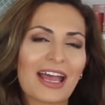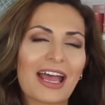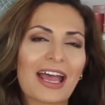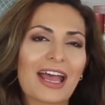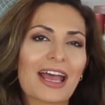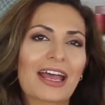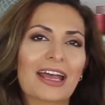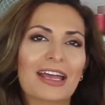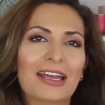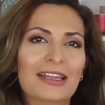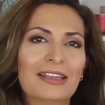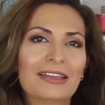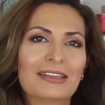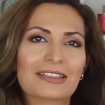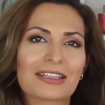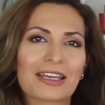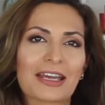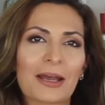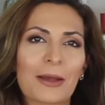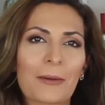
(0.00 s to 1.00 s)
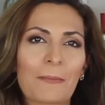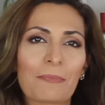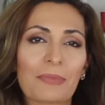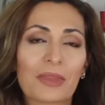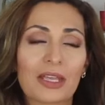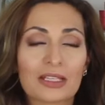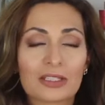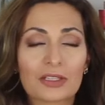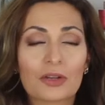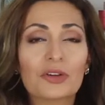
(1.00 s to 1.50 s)
and
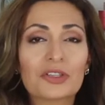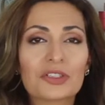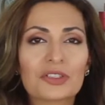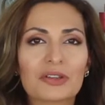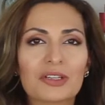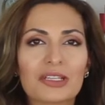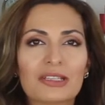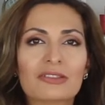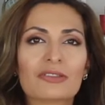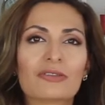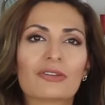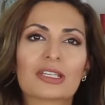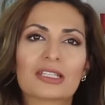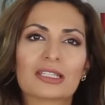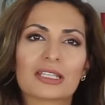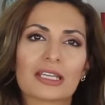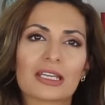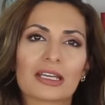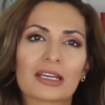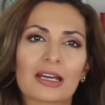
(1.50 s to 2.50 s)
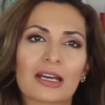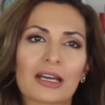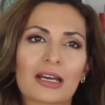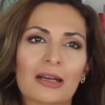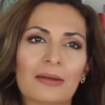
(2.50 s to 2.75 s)
it's also interesting.